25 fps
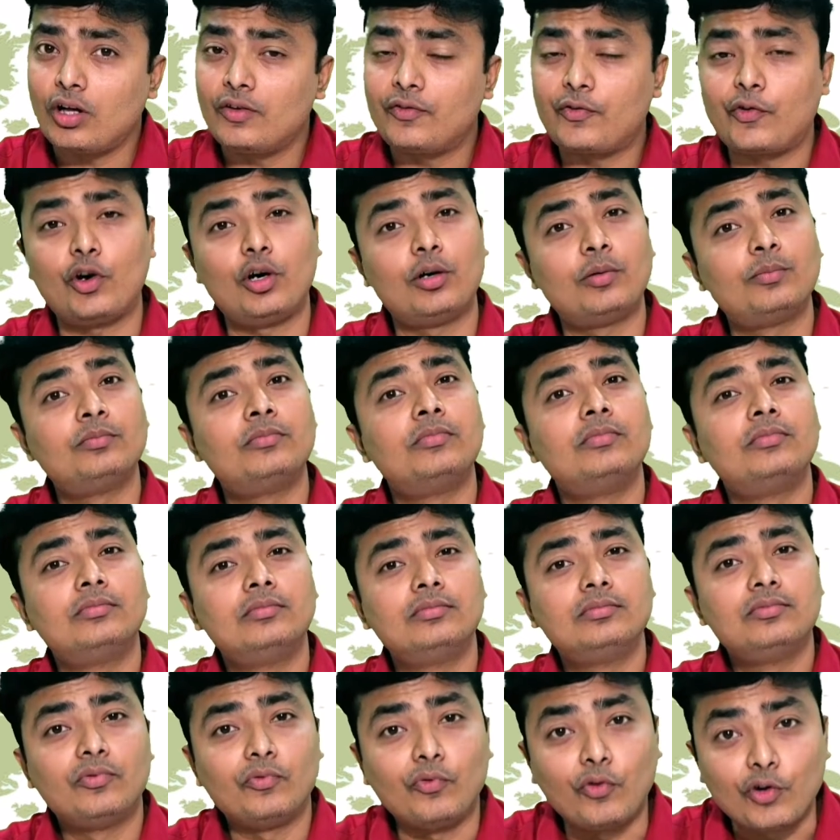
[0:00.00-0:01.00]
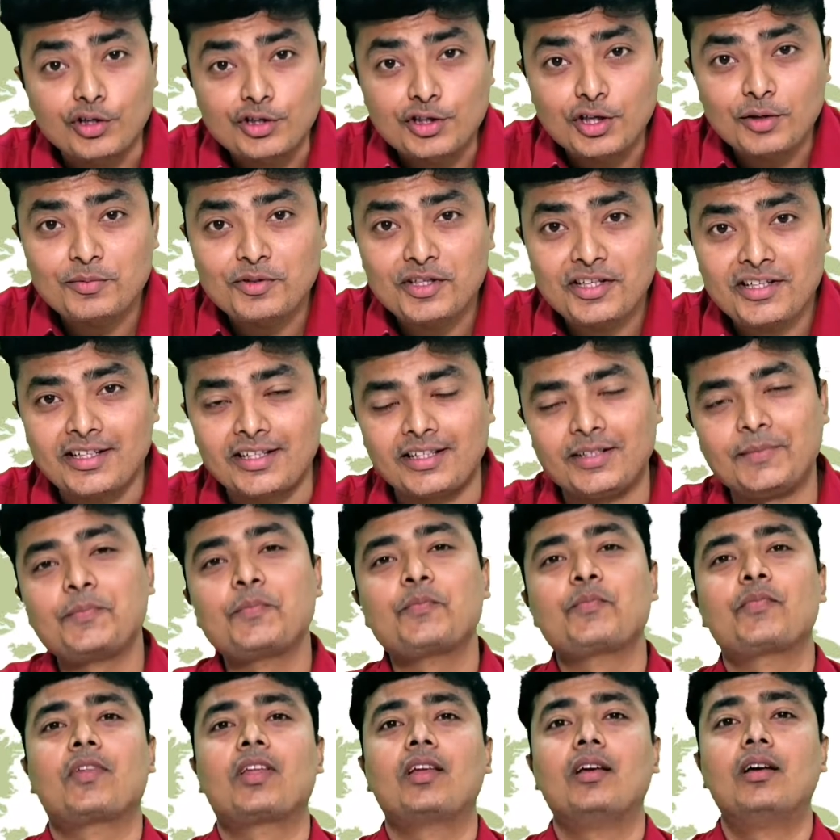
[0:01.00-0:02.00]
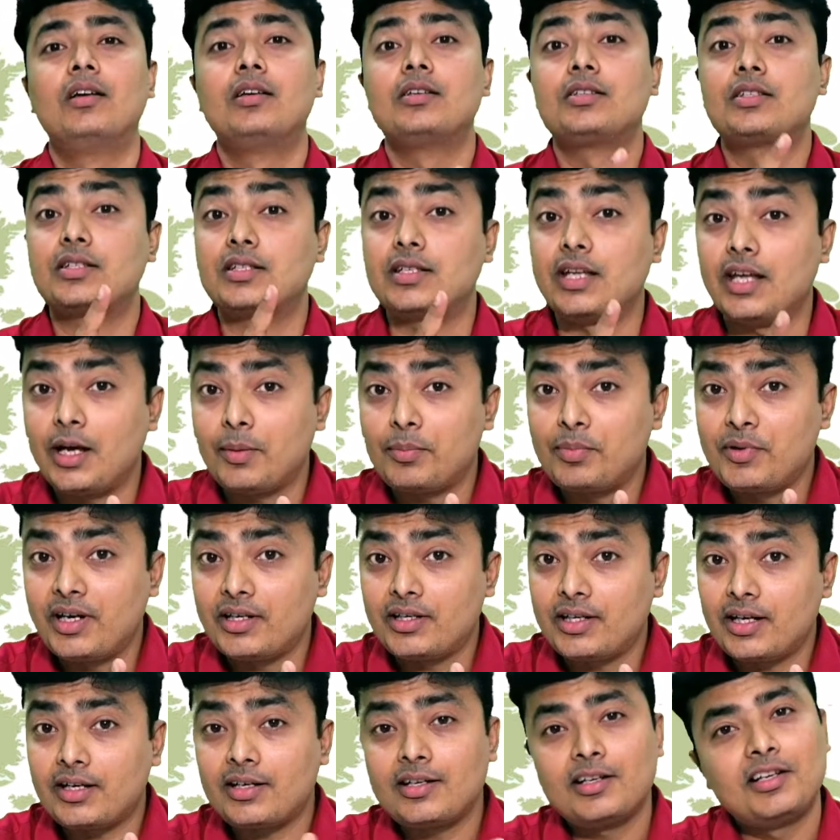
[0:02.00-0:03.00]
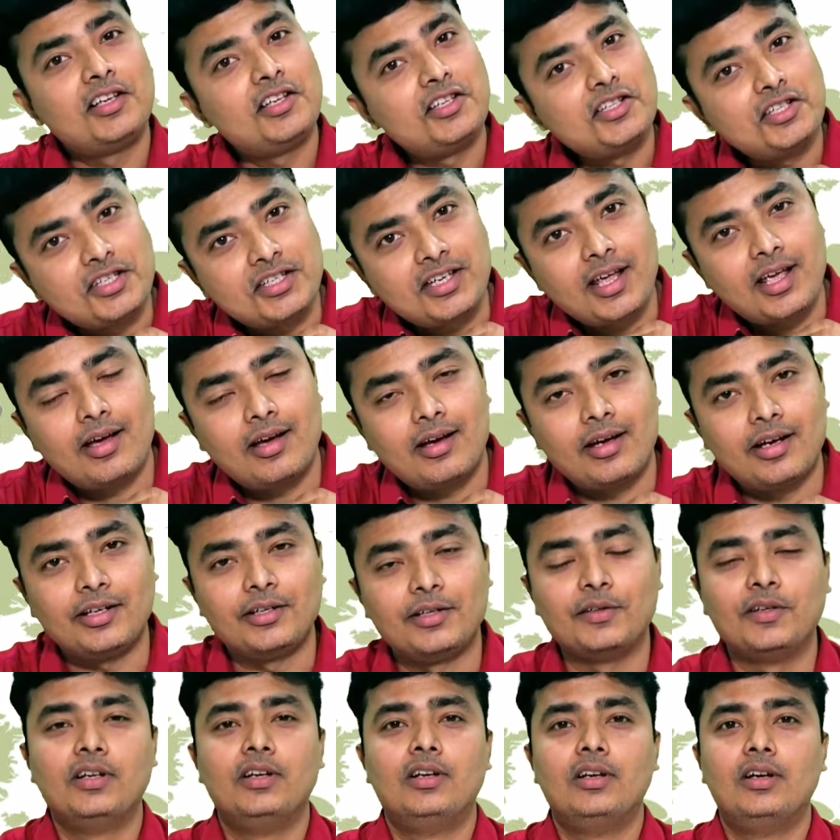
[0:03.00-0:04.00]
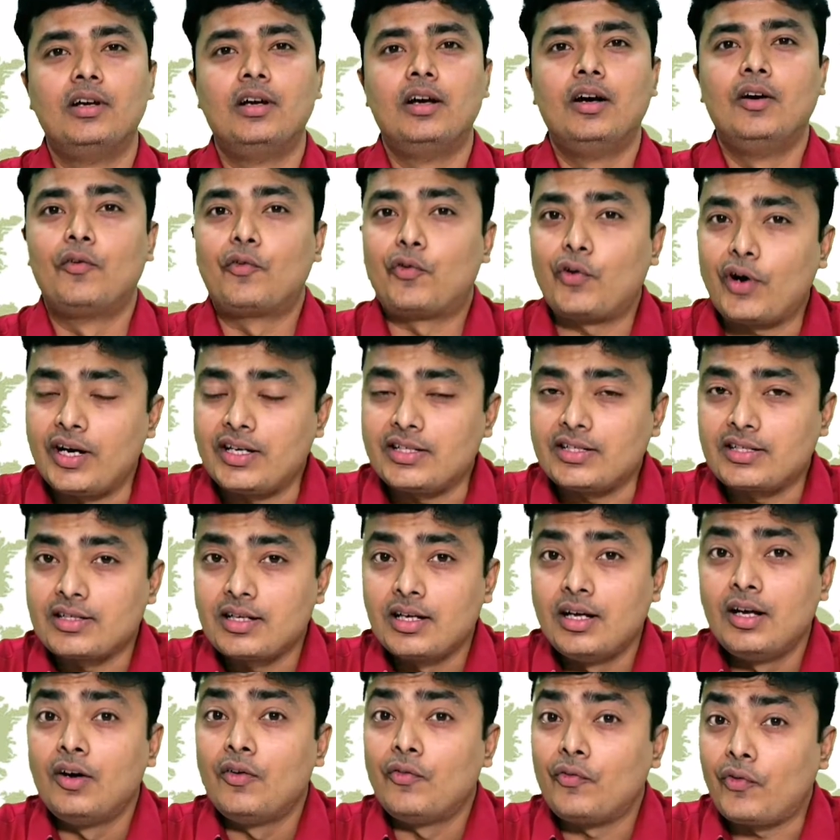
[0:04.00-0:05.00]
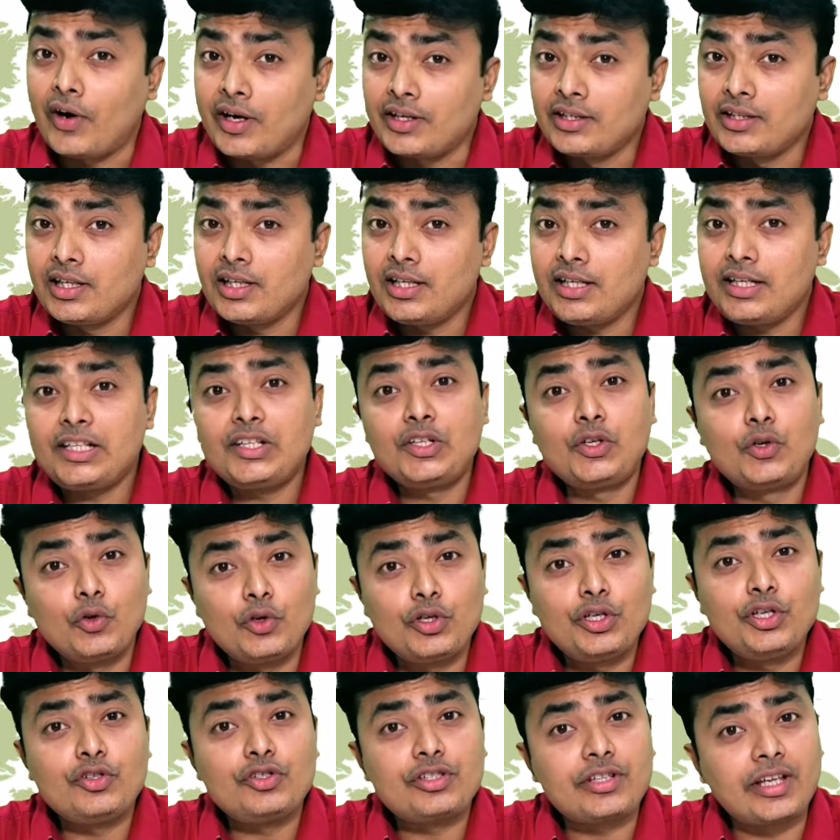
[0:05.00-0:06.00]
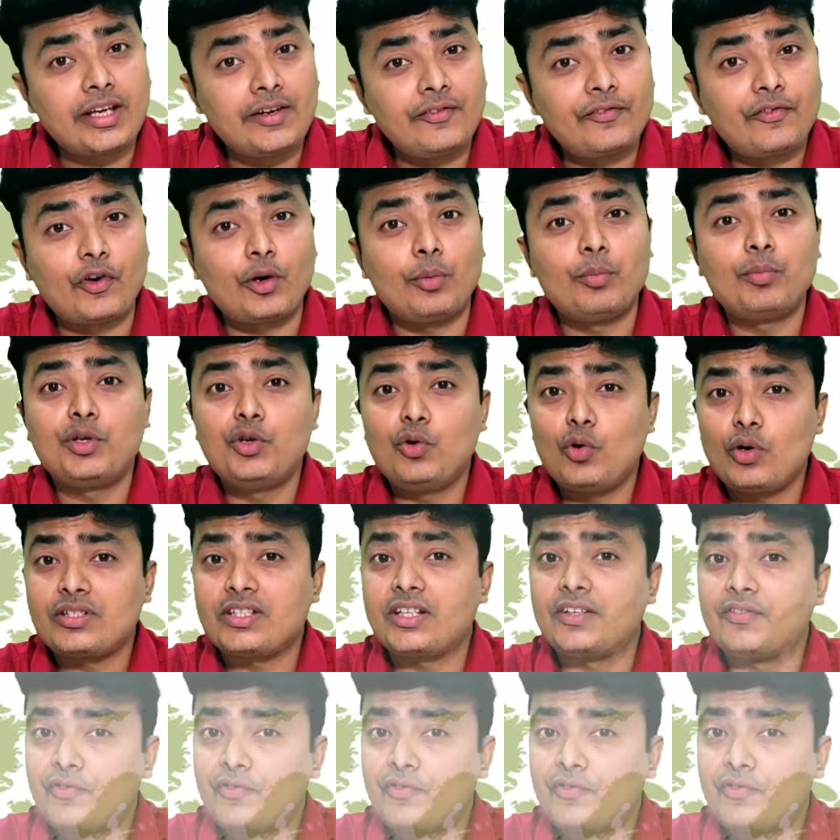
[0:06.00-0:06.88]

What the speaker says: all from Voice of Genie. Stay updated, stay ahead. Friends, finally good news came from US